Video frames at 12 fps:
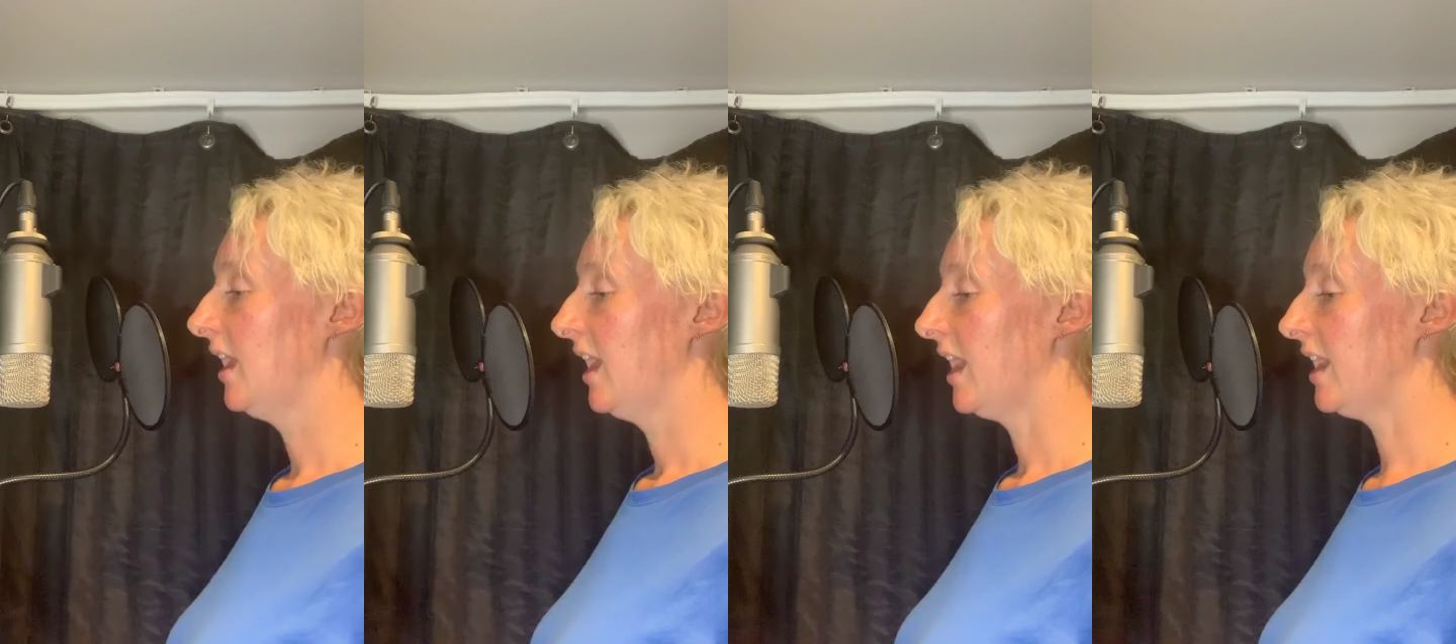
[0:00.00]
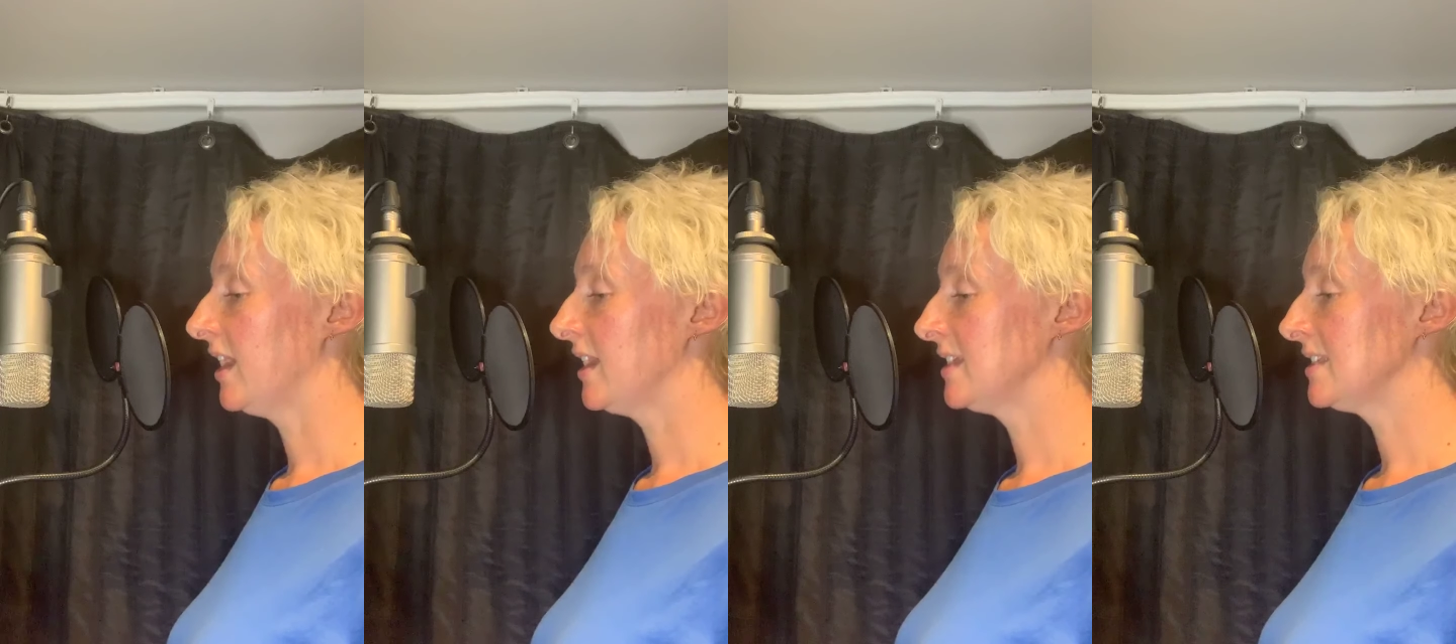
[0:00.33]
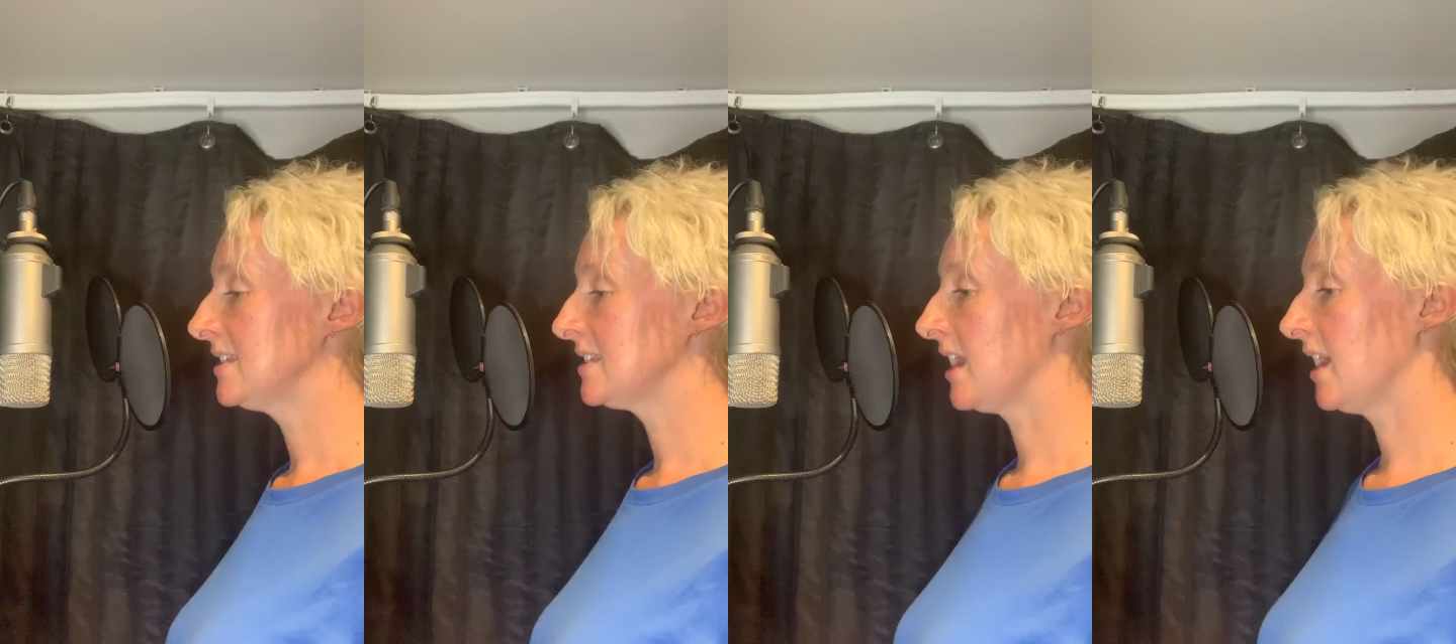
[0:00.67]

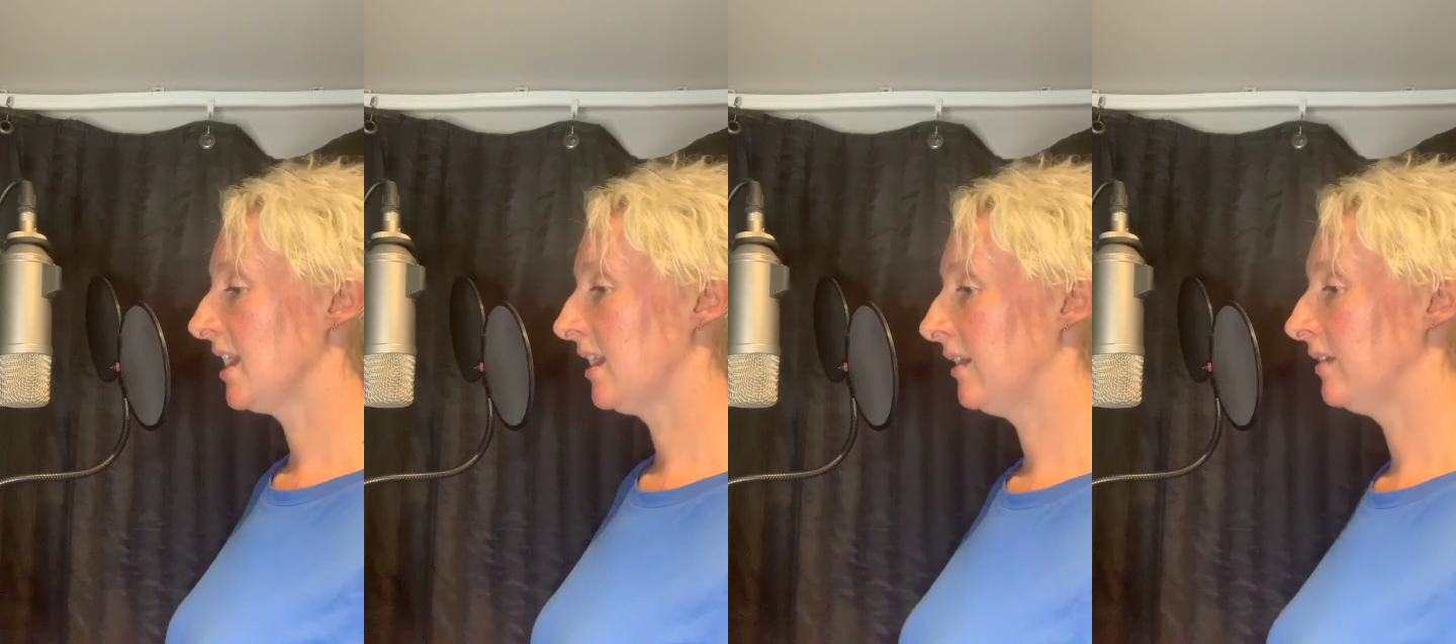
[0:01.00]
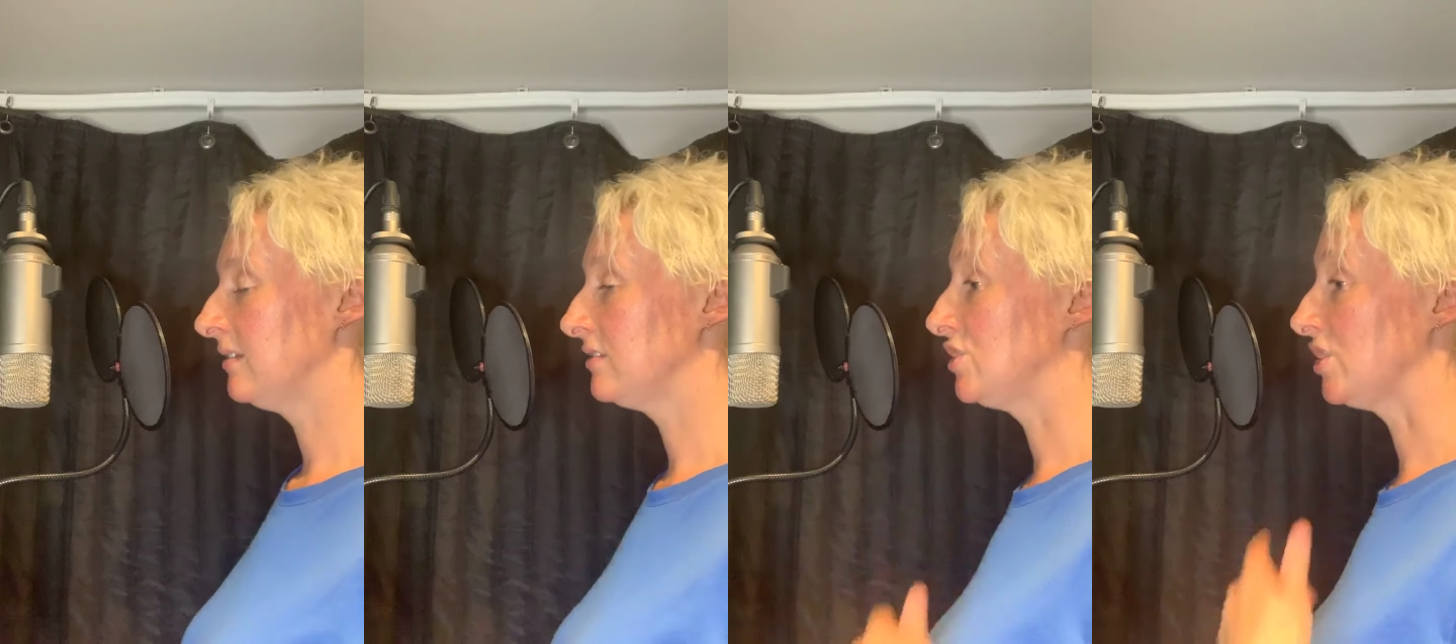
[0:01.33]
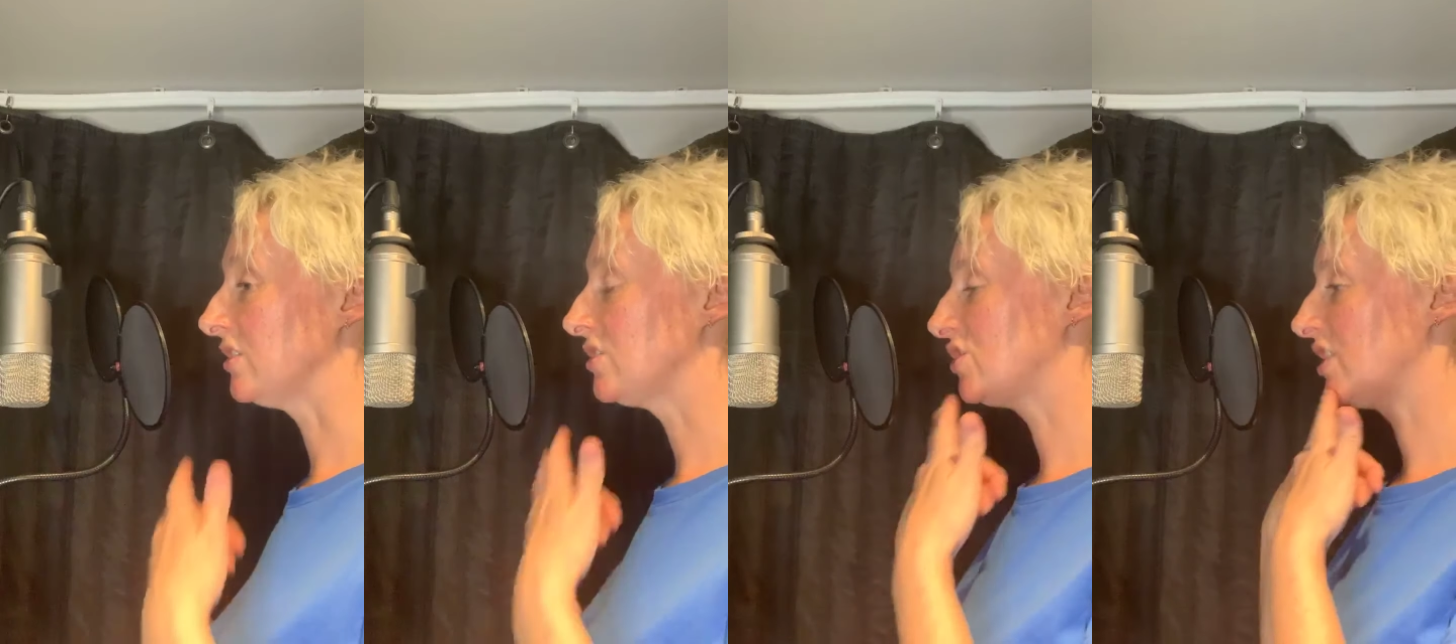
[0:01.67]
And
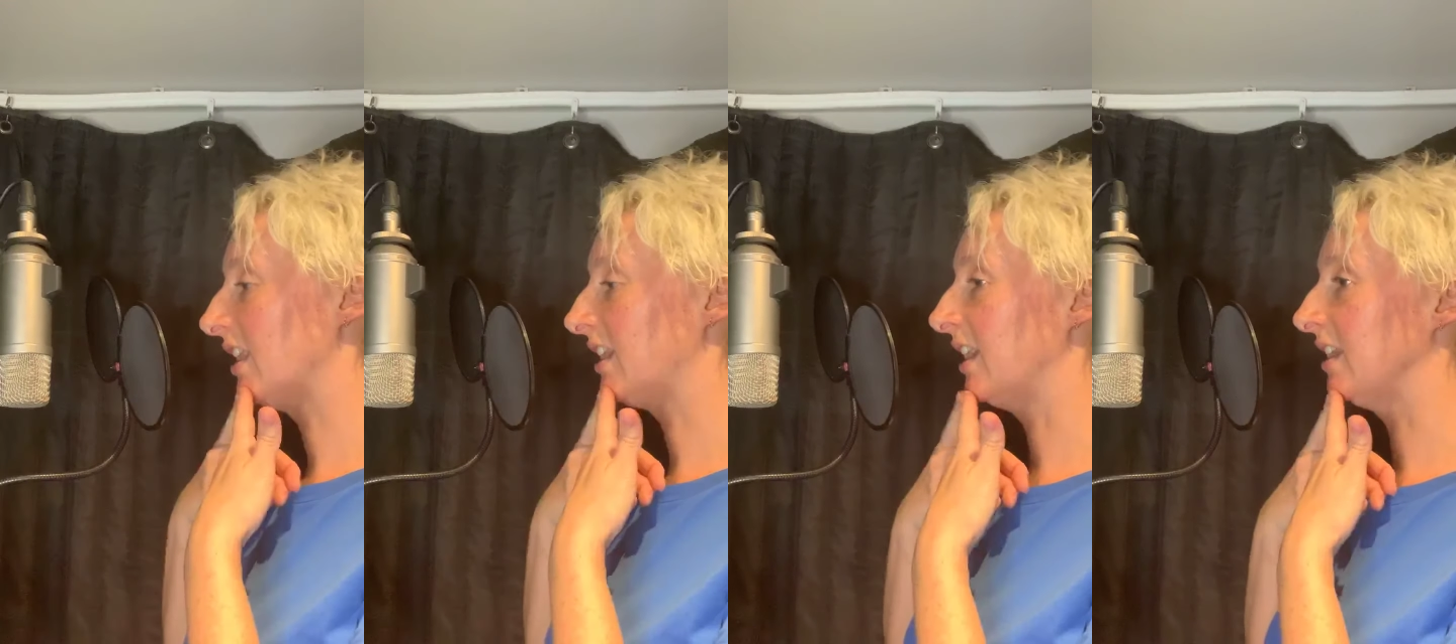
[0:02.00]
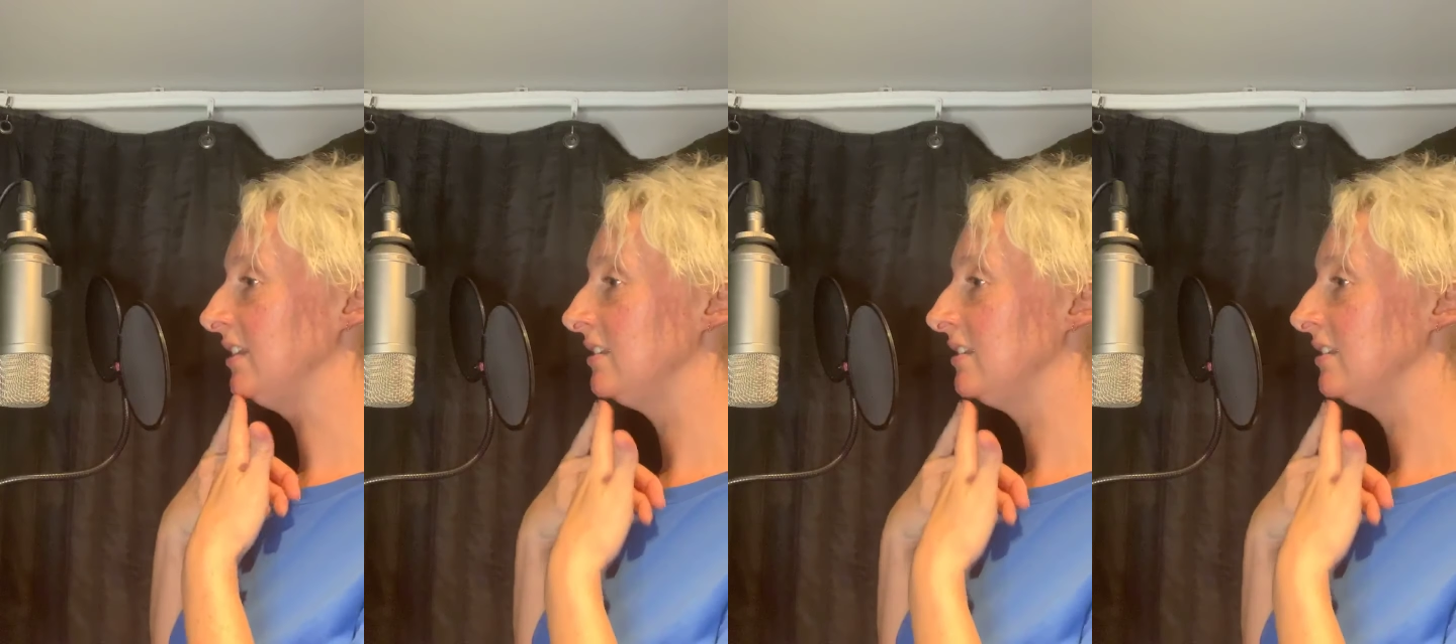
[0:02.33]
just check in